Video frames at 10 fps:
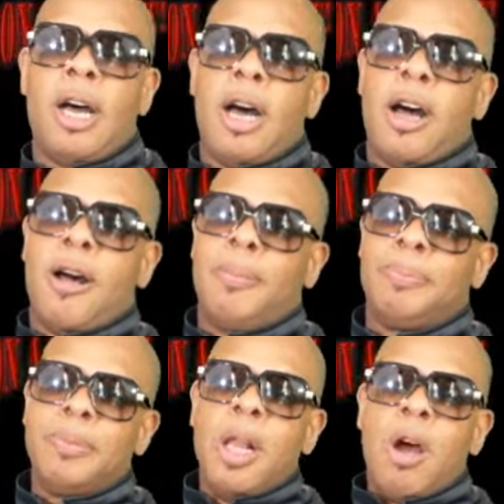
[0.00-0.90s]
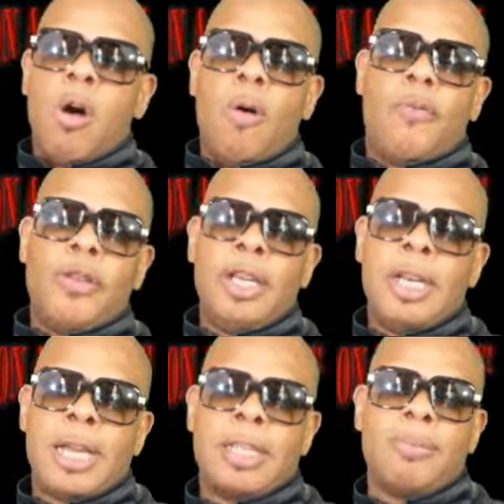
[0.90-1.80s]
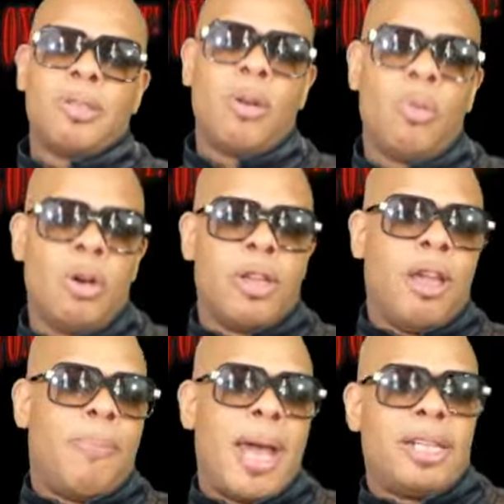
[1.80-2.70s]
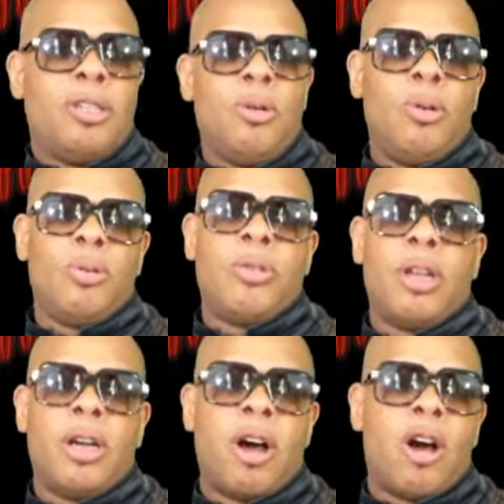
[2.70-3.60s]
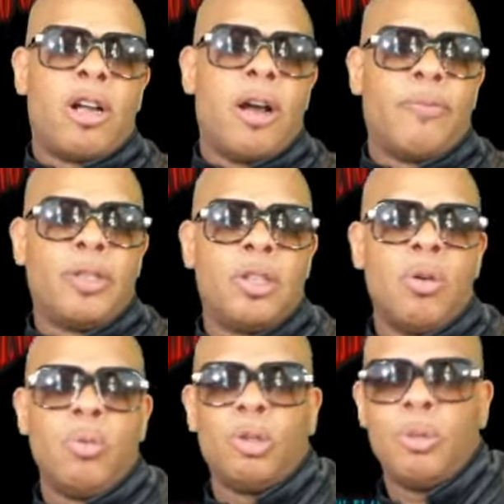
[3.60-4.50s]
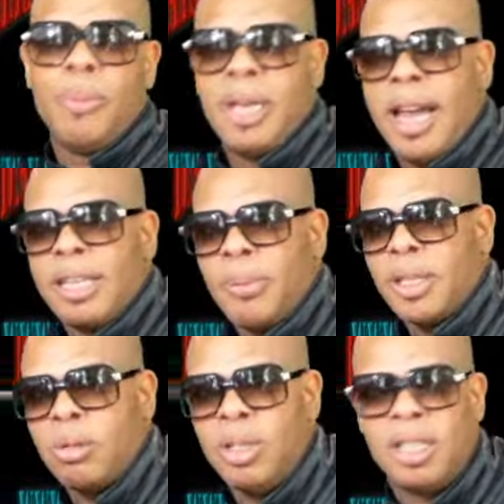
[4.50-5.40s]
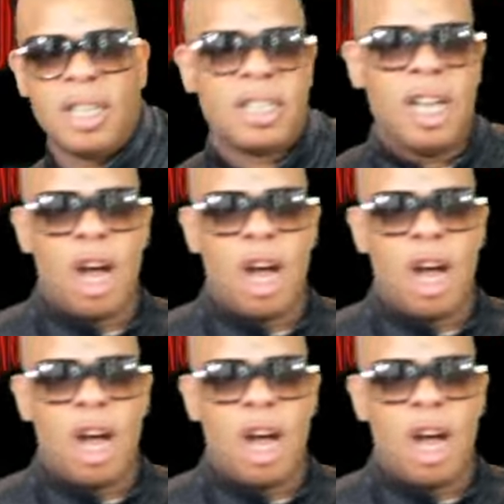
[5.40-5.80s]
Um, hopefully next episode we'll get back to the our comfort zone, which would be the Xbox 360,